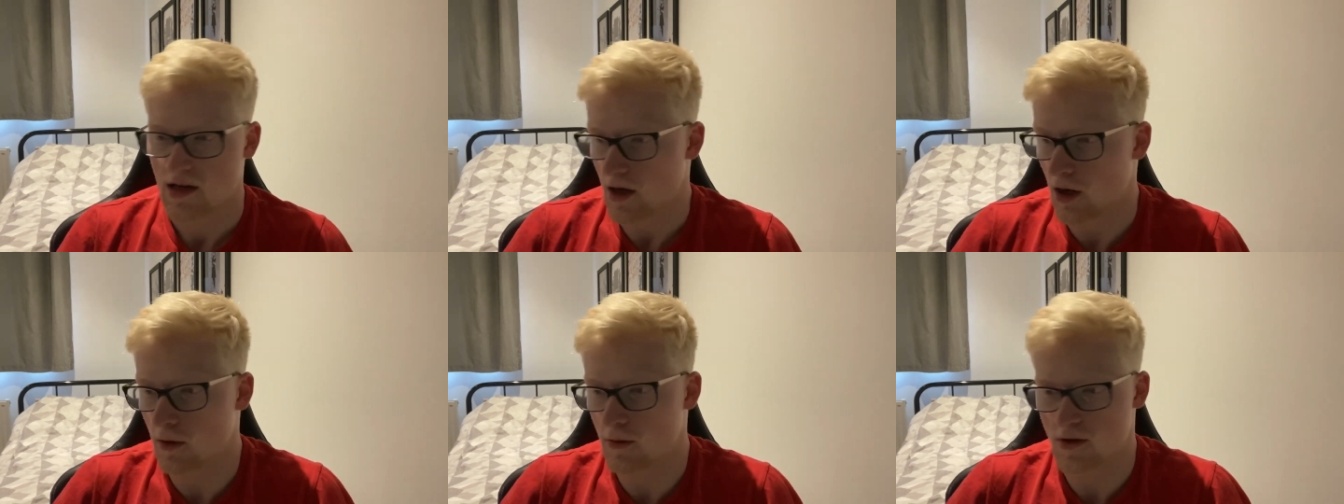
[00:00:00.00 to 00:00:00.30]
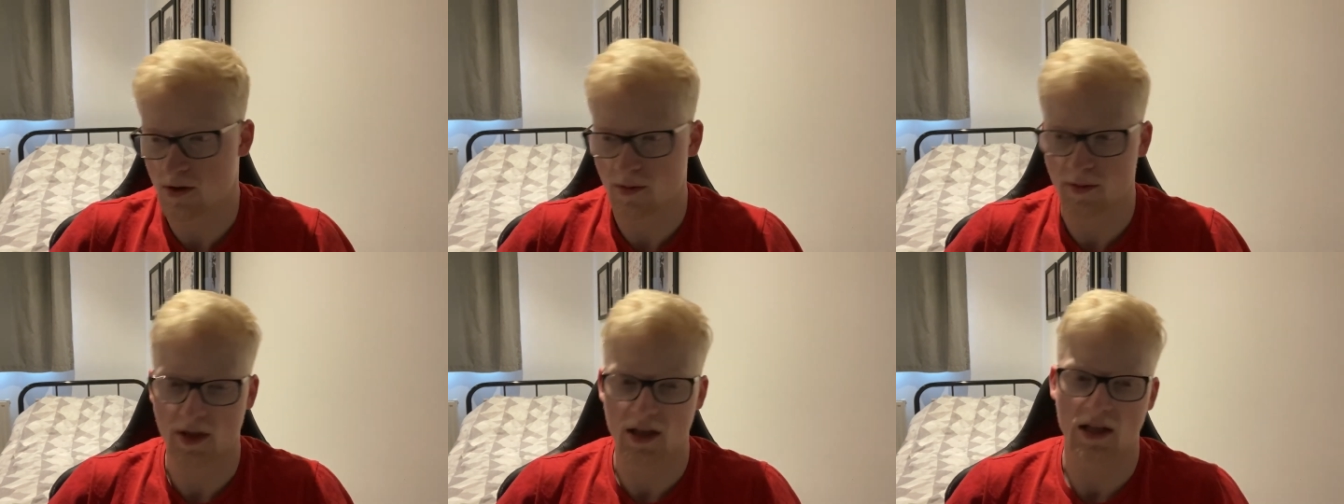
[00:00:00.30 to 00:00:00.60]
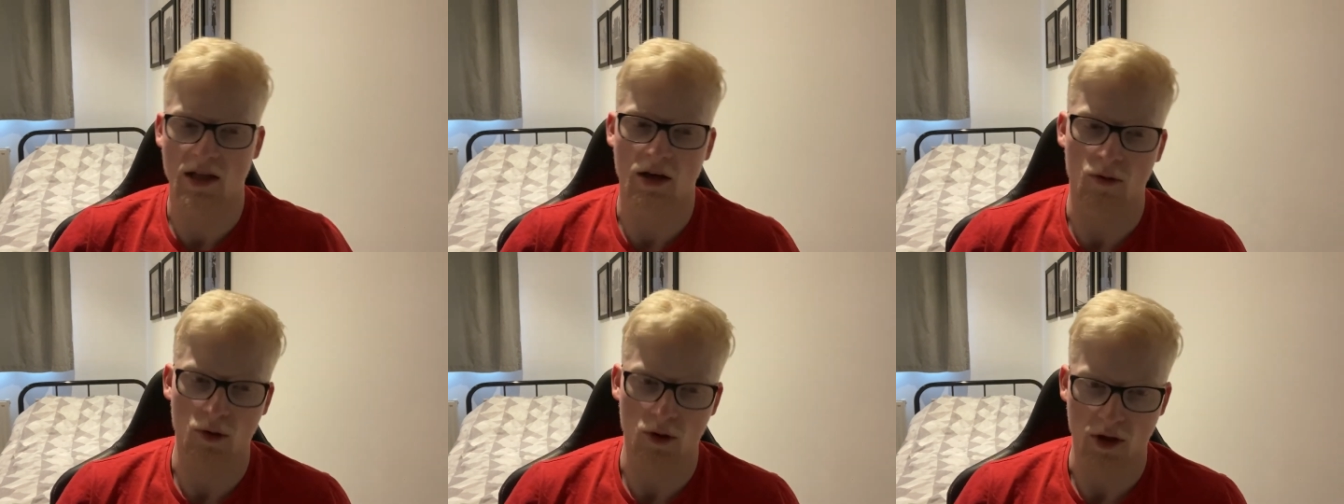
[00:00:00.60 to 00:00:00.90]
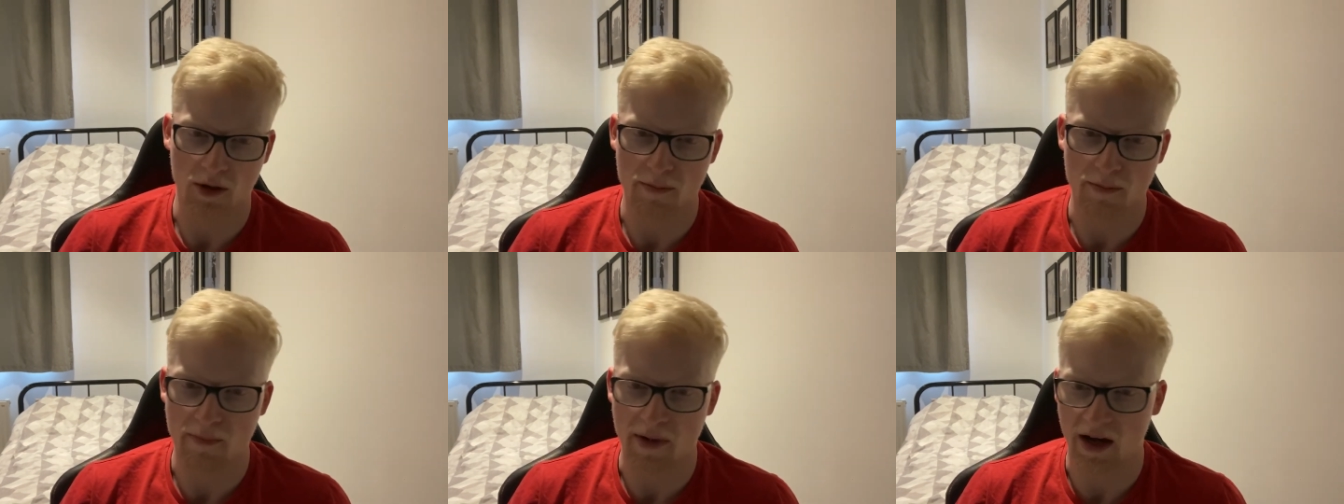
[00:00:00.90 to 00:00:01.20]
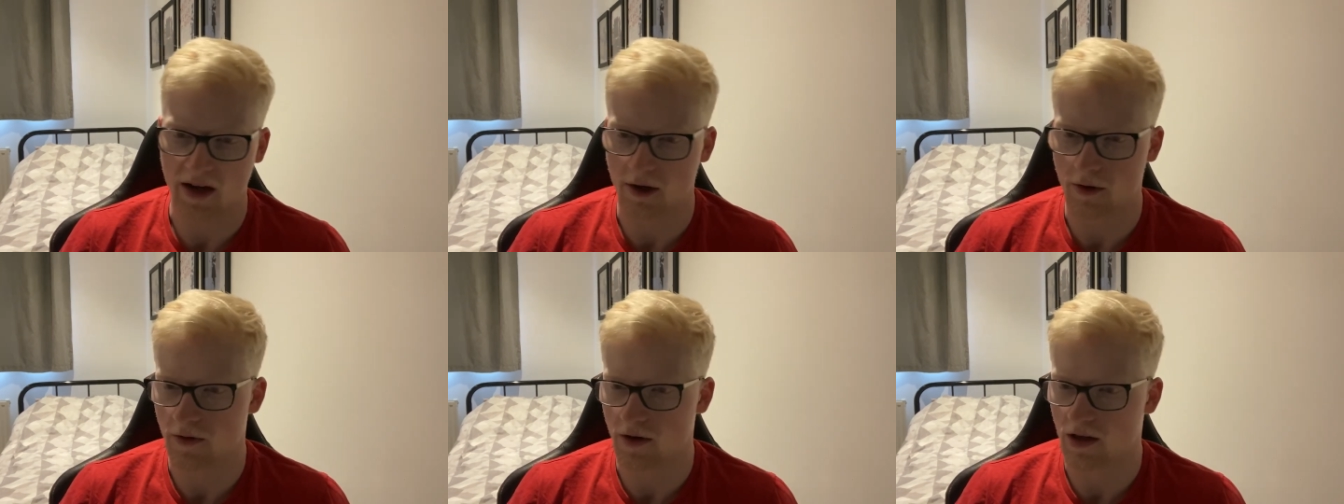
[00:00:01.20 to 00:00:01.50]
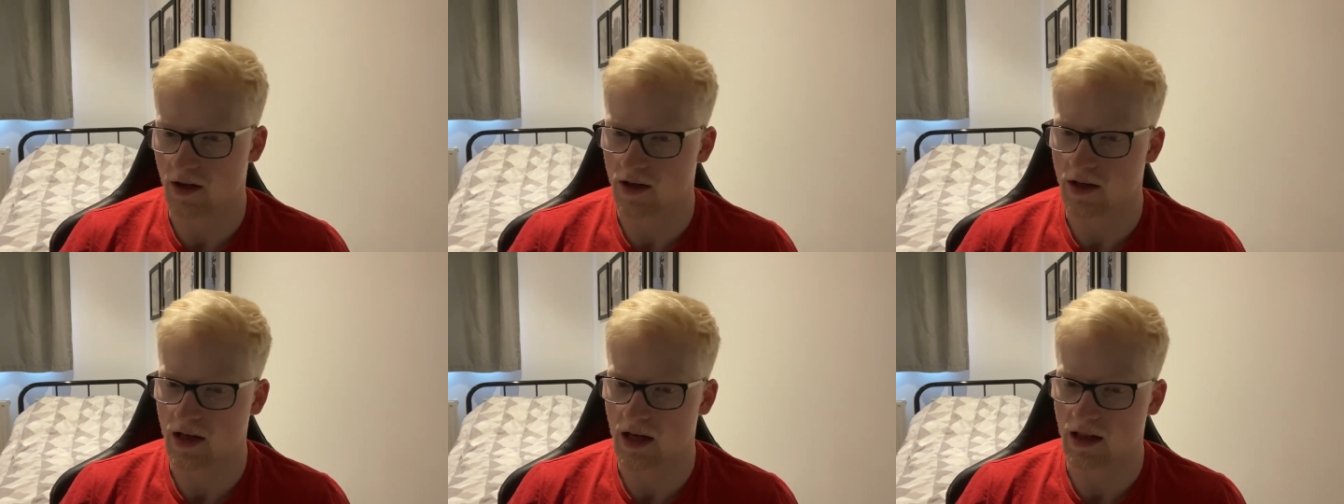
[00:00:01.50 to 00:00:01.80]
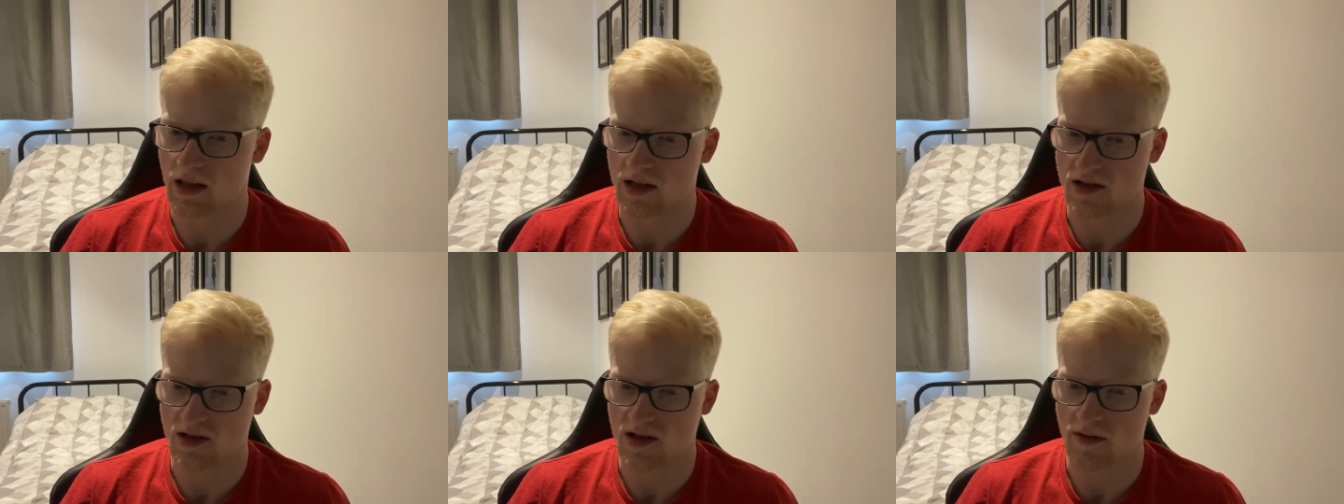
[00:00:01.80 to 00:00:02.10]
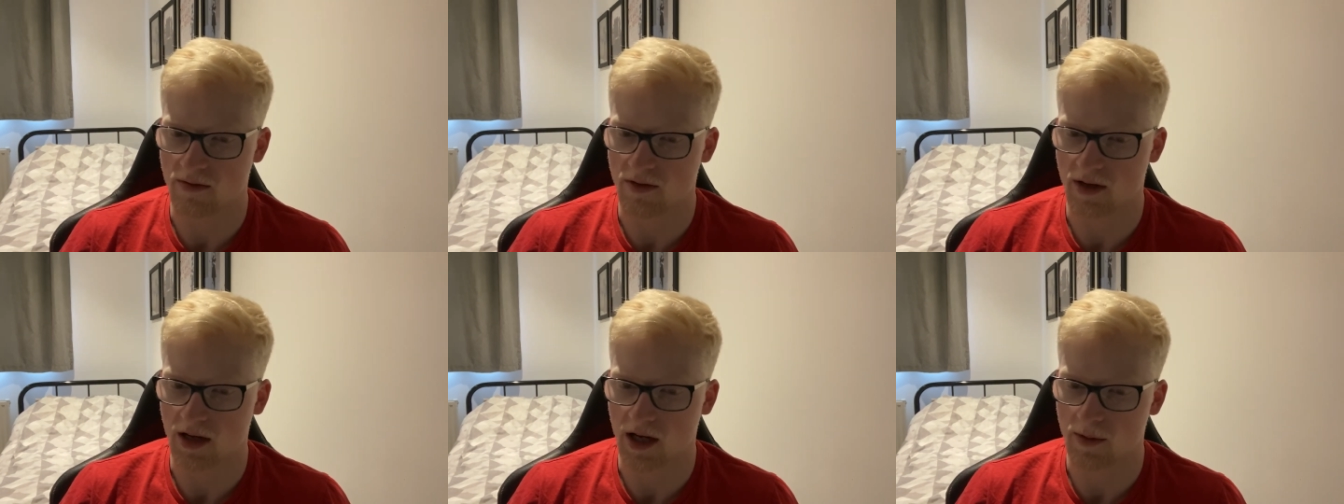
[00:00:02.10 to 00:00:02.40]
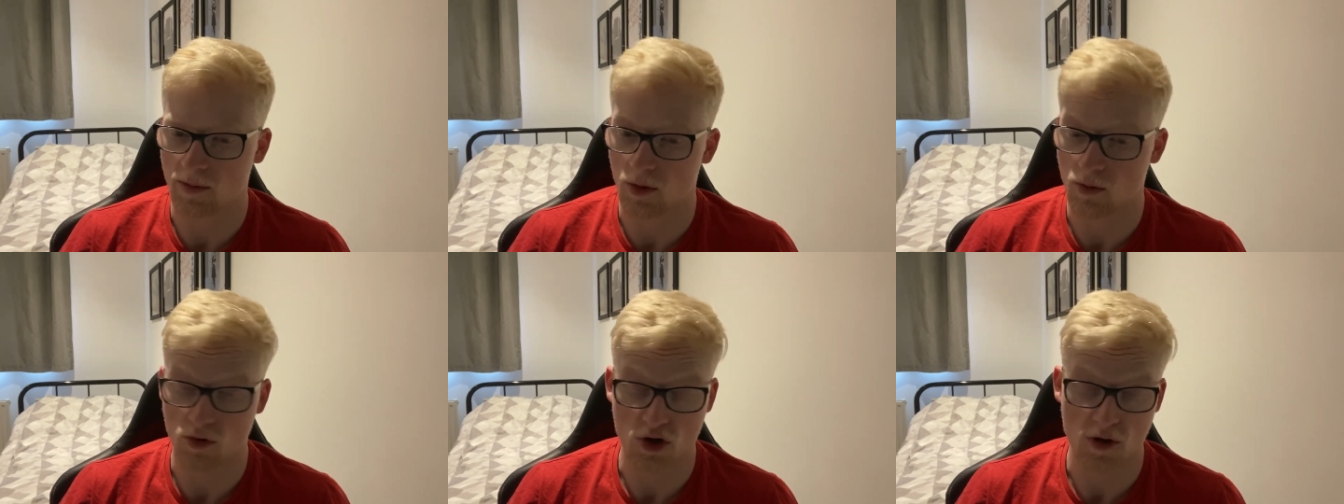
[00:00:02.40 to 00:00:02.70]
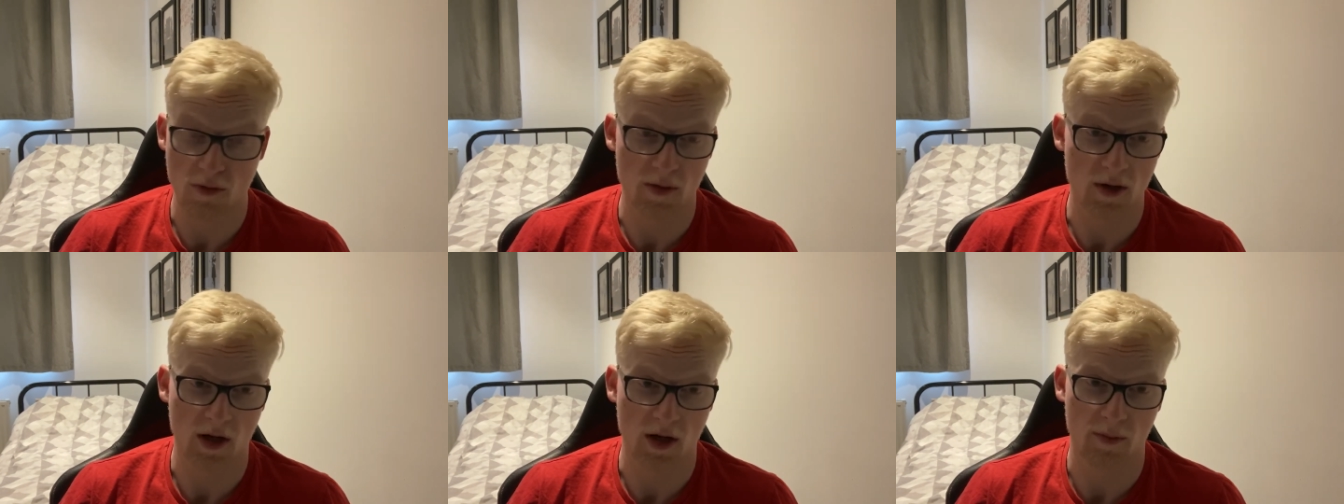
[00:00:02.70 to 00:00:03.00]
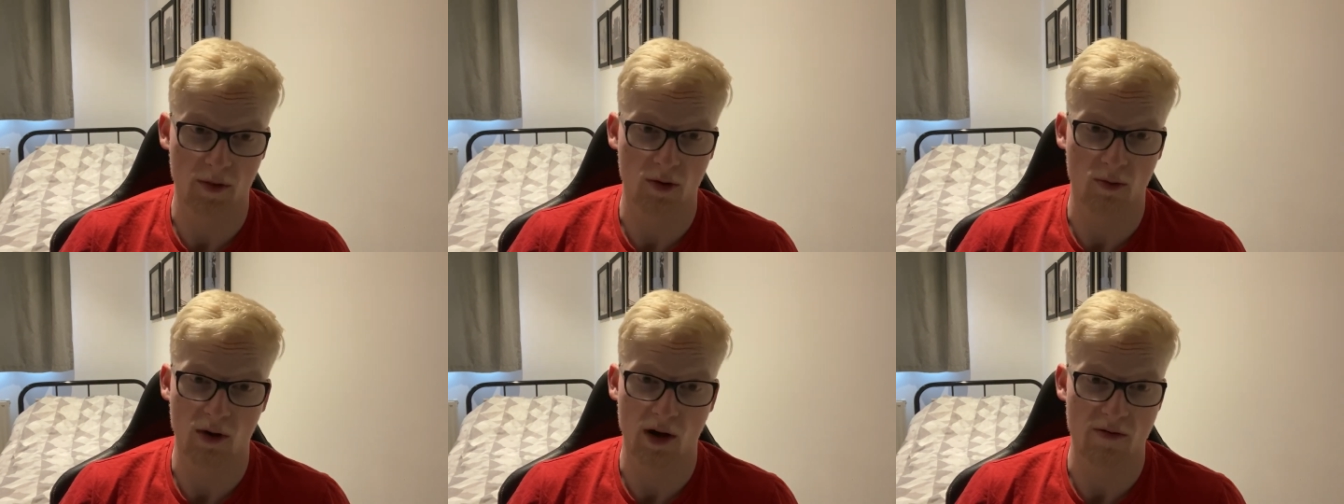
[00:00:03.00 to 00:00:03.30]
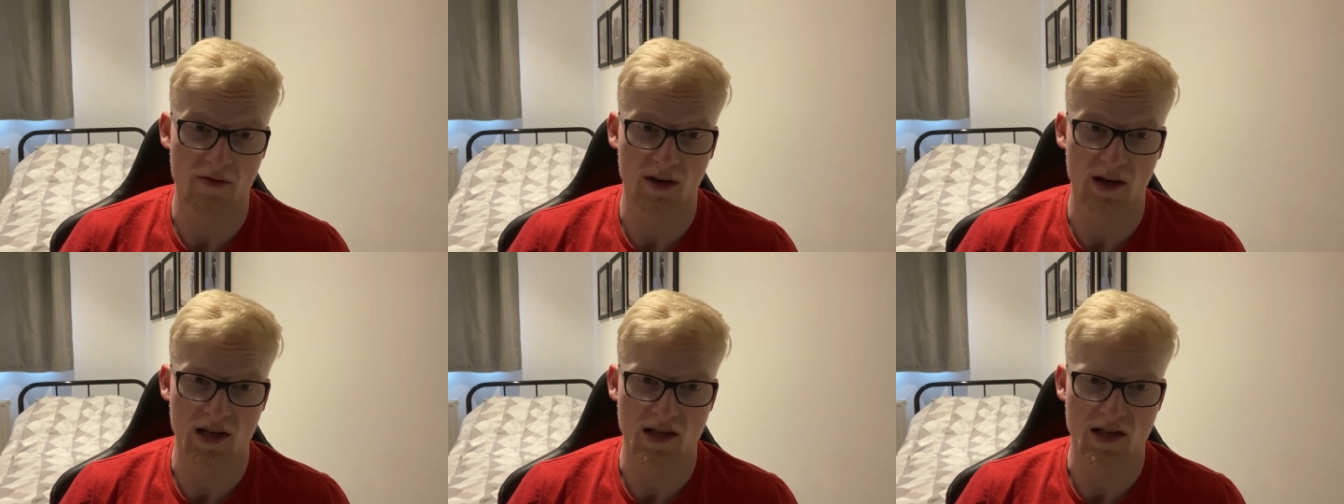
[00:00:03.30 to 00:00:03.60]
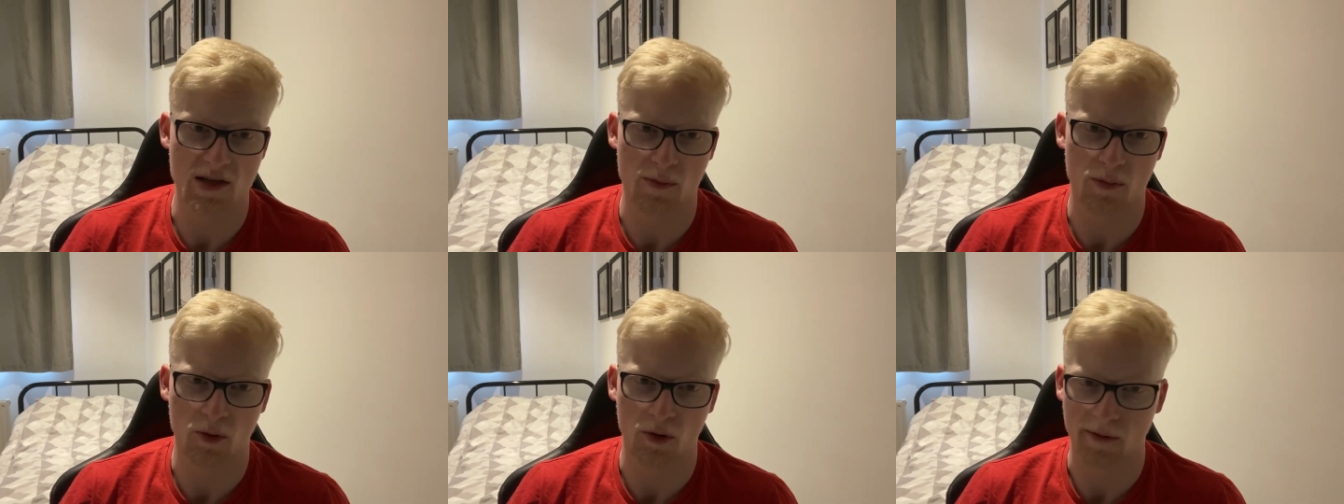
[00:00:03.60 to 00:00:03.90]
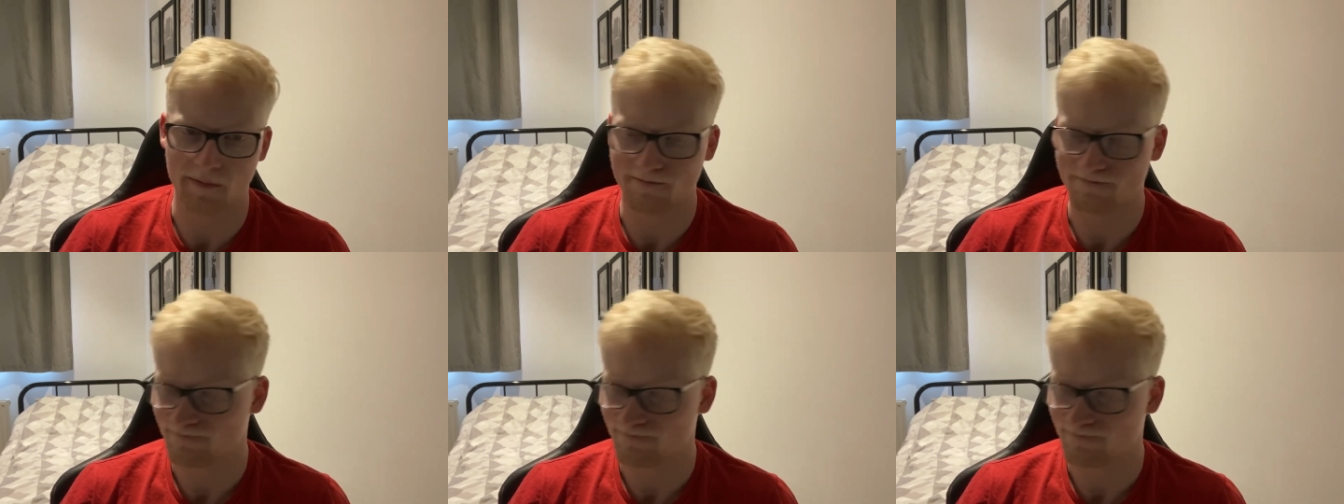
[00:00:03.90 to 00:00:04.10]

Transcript: Ultimately, though, looking back, I think again that's another game that we should be coming away with at least a point.